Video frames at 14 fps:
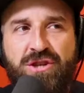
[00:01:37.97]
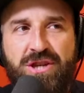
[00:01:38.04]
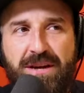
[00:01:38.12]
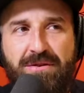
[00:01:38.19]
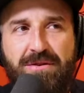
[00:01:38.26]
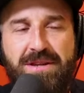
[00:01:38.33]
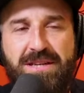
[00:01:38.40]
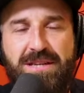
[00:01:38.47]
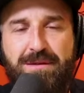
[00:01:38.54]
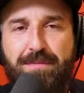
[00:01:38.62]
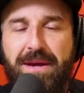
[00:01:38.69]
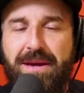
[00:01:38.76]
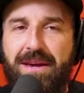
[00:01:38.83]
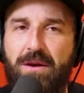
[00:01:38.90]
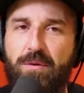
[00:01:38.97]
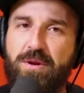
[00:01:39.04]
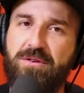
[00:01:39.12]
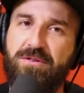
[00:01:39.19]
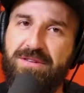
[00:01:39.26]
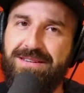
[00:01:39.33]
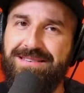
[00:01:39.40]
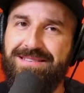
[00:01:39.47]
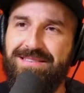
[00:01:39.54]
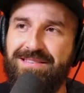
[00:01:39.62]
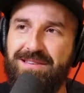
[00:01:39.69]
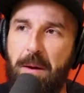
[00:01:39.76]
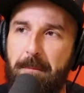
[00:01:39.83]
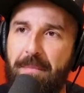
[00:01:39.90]
generally speaking, when you see
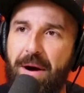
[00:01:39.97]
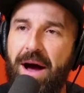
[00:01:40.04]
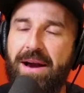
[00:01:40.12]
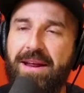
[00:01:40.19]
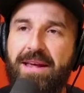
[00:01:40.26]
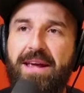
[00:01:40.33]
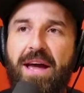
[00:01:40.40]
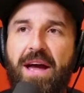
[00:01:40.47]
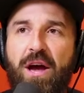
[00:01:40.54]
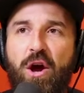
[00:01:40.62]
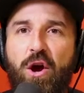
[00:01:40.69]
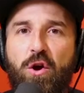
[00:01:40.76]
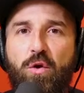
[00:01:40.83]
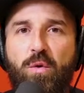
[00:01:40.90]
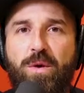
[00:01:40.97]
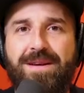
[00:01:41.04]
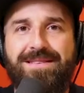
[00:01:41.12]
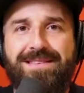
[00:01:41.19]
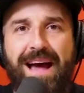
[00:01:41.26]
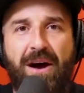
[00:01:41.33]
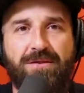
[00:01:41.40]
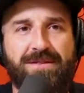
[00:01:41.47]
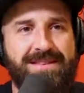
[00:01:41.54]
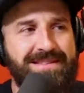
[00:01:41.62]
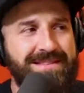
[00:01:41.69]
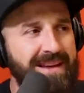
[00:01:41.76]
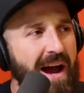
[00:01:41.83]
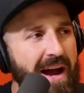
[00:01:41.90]
somebody who is
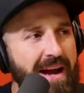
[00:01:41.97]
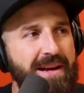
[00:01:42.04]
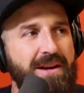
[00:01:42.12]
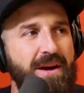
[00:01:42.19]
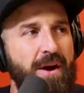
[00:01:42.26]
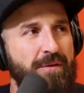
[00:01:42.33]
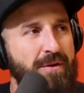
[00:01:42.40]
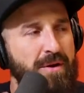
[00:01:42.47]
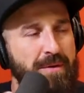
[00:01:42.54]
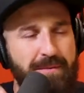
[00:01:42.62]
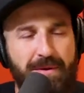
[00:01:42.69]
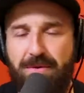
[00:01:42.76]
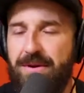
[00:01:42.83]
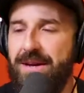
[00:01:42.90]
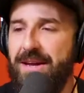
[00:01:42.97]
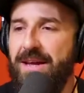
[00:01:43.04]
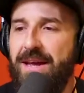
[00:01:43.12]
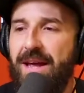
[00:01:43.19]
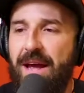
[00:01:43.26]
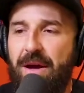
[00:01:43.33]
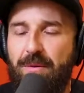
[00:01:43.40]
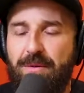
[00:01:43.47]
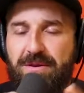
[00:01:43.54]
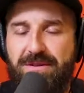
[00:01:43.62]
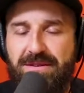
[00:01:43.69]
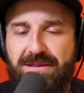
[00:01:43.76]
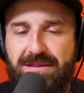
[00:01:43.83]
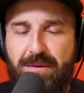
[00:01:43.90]
outside of community, when you
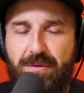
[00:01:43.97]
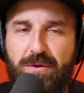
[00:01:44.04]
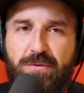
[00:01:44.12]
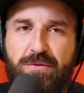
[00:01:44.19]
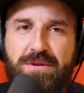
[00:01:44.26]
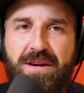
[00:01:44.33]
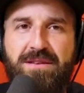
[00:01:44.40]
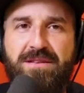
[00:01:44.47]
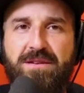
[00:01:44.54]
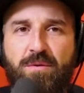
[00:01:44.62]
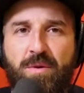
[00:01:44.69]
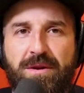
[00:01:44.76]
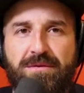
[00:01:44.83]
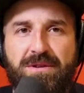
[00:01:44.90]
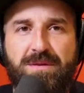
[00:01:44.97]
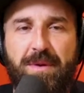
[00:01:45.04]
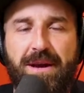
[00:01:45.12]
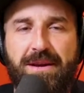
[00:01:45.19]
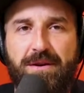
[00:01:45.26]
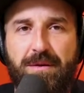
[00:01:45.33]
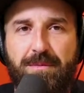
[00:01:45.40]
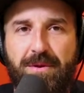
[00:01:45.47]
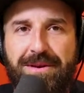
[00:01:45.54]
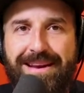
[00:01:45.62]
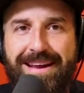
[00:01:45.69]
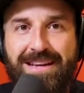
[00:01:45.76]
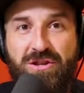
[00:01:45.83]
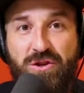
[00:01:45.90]
see someone who doesn't want to respond to
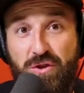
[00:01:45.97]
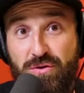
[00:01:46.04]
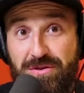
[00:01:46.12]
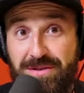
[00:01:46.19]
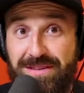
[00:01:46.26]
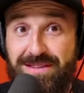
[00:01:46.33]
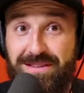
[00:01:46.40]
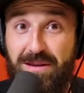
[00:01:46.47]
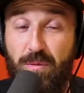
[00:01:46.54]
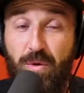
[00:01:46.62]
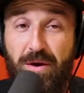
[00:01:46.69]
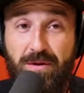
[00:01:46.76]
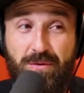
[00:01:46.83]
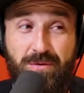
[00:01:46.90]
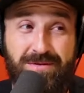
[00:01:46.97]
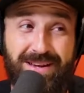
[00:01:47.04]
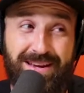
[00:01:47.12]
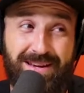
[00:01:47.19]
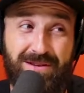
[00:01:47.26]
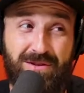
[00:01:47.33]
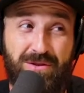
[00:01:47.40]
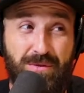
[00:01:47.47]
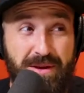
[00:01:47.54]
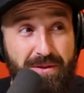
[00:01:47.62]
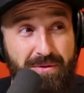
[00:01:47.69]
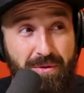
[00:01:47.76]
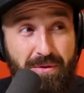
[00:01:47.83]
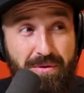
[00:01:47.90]
community, it's usually someone who's like doing
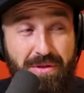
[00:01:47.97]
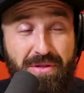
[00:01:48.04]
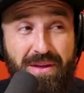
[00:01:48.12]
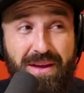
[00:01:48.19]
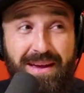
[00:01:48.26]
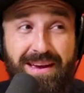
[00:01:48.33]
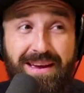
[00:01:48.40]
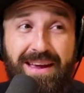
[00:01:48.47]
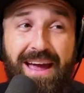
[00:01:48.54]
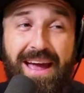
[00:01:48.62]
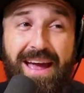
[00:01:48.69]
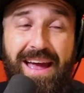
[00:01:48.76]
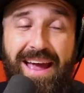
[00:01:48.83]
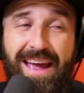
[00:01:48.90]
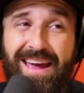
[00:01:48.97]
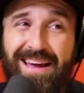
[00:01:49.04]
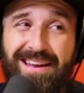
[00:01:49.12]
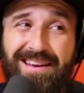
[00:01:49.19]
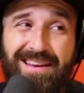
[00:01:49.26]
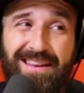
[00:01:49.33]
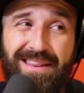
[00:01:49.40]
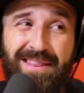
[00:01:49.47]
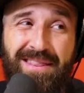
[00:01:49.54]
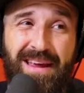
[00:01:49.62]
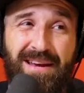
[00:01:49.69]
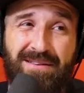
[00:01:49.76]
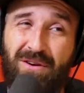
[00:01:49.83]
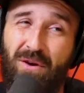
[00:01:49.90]
their own thing and
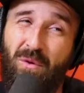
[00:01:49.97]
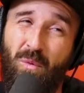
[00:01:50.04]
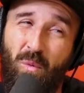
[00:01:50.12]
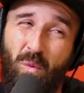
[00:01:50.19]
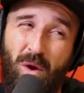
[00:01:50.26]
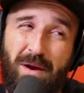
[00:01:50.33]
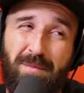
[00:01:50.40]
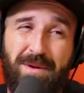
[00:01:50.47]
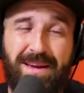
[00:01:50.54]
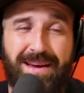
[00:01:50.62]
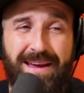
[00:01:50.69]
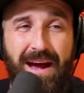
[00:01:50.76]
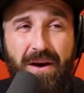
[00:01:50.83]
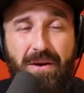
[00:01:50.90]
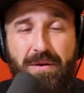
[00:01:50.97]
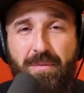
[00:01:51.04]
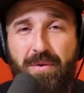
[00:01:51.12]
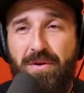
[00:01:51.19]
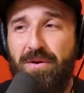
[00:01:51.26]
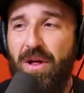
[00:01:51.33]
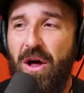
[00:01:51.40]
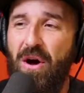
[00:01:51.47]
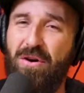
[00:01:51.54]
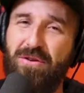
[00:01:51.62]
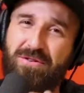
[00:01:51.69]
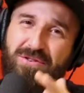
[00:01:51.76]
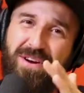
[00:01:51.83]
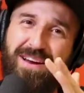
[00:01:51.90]
they don't want to be accountable, or
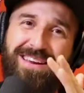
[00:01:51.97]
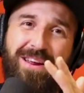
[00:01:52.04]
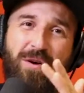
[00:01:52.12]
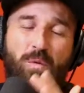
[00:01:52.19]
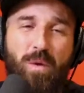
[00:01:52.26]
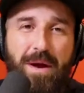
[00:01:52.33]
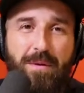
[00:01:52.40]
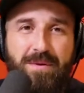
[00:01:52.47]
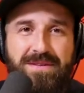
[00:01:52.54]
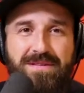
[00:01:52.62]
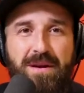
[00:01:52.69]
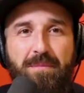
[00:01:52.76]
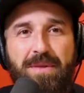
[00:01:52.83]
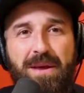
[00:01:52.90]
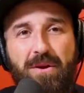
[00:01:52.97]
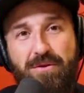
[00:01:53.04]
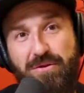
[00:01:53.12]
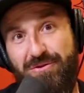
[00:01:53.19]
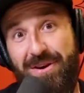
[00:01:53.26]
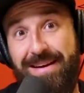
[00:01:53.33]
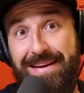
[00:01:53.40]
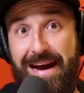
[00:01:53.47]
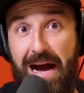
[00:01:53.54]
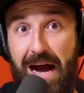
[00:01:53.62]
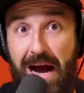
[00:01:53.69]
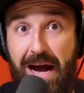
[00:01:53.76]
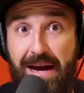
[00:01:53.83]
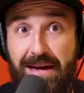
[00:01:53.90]
they're trying to get away with something, or they're trying to
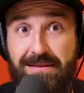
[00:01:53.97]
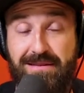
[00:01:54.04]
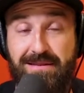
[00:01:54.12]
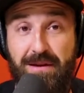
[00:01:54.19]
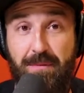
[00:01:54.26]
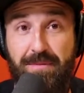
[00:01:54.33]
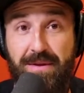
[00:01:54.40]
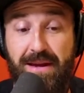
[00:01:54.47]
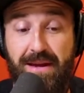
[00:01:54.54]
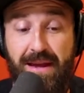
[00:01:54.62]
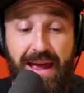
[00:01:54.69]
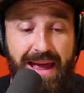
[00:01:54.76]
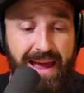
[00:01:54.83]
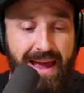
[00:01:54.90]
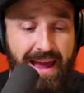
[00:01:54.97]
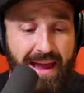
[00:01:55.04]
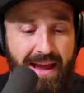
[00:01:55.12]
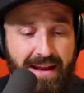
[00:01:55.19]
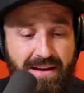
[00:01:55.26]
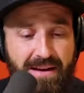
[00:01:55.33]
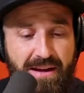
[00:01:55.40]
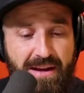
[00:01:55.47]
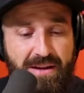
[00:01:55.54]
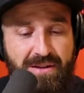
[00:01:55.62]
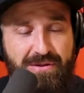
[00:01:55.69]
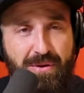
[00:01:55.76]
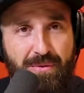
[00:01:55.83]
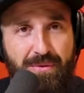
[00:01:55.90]
hide something. And
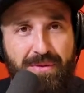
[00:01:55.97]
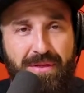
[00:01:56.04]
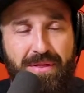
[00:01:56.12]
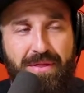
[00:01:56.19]
so,